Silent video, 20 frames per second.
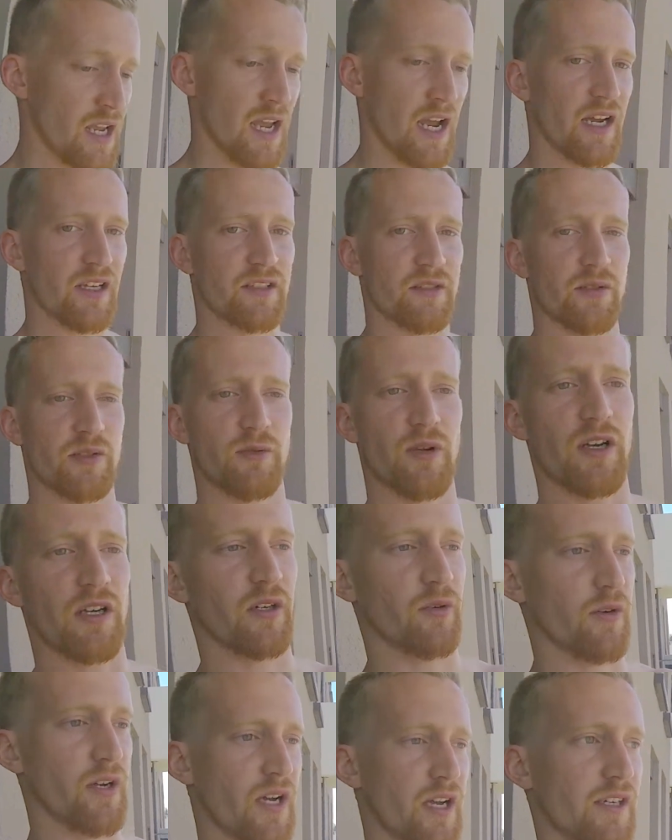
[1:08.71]
As I was walking
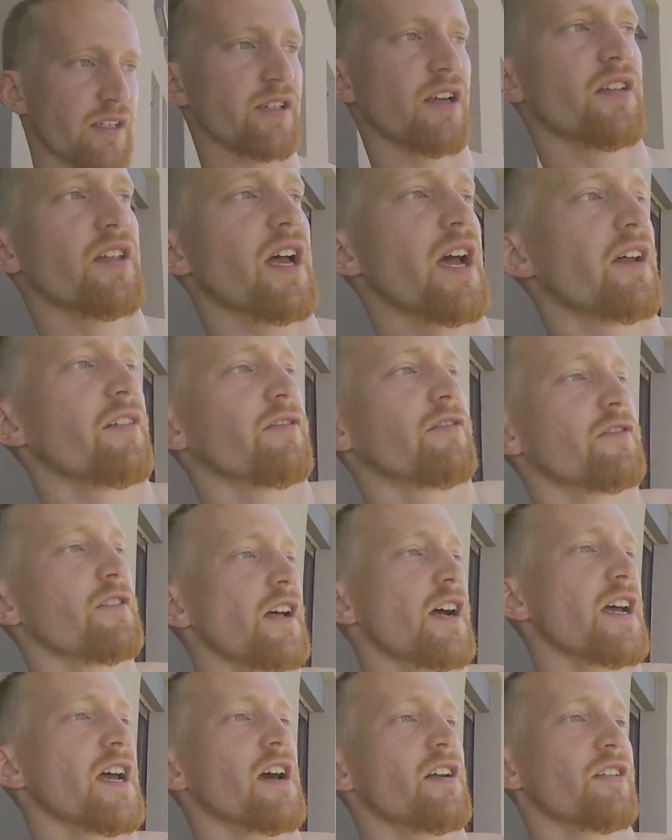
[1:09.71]
away, I saw the hat
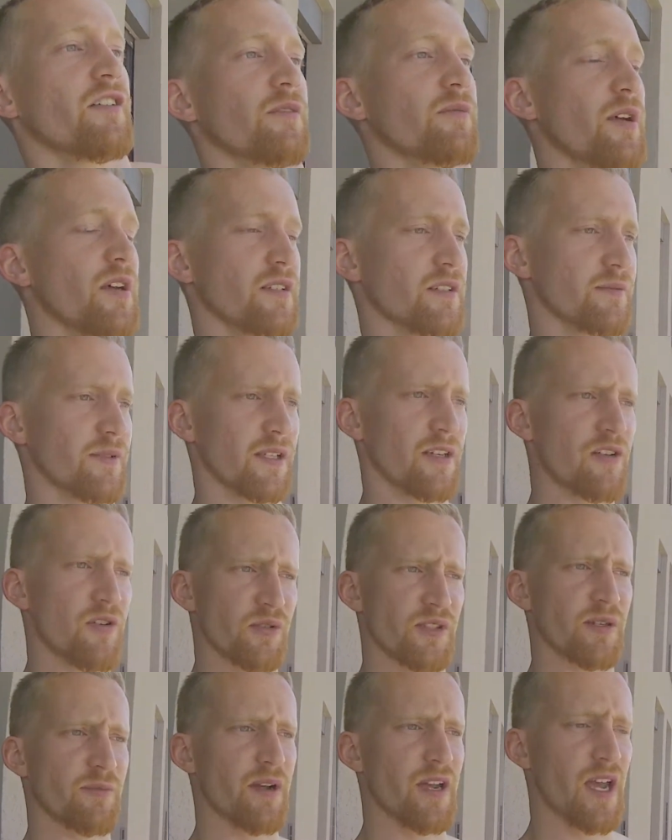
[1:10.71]
fly out of the bus. I'm like, oh, is
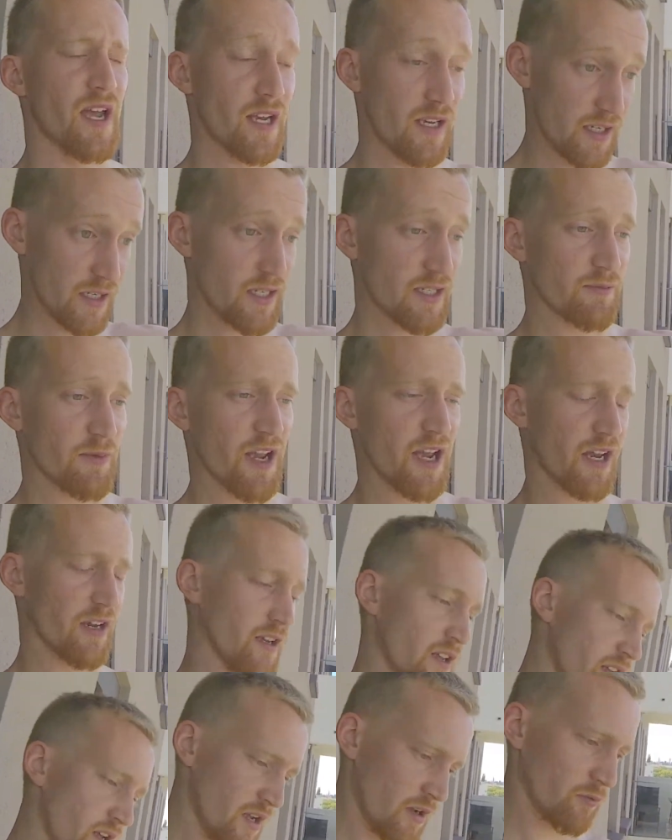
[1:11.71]
that my hat? It is my hat.
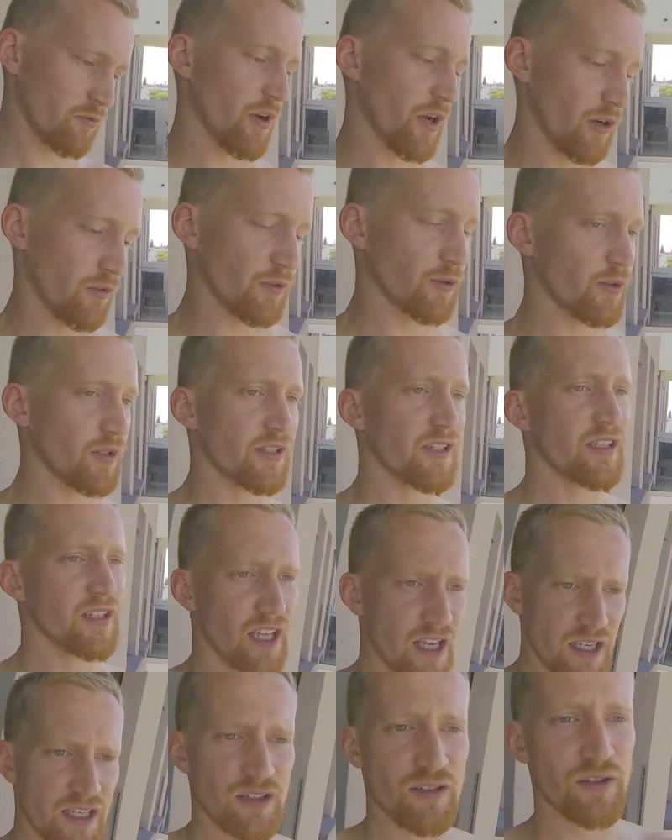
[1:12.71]
Ran over to it and said,
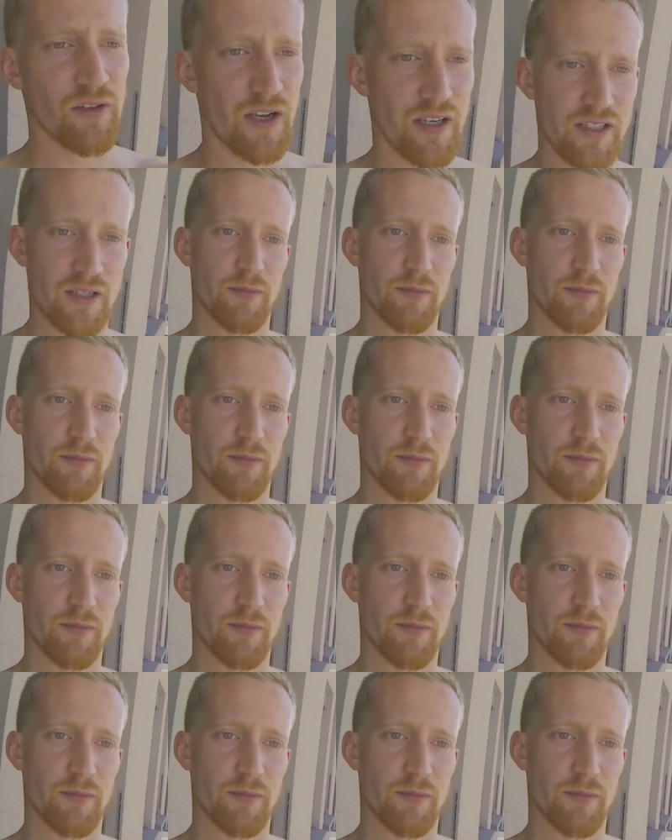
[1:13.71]
thank you, as the